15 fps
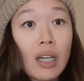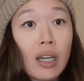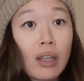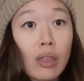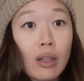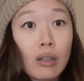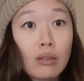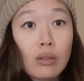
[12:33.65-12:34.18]
I
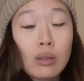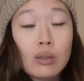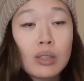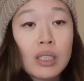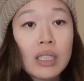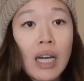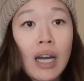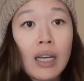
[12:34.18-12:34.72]
thought closing
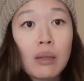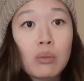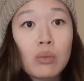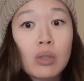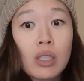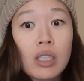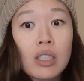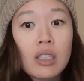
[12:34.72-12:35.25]
time
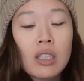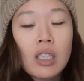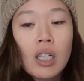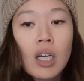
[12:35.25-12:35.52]
was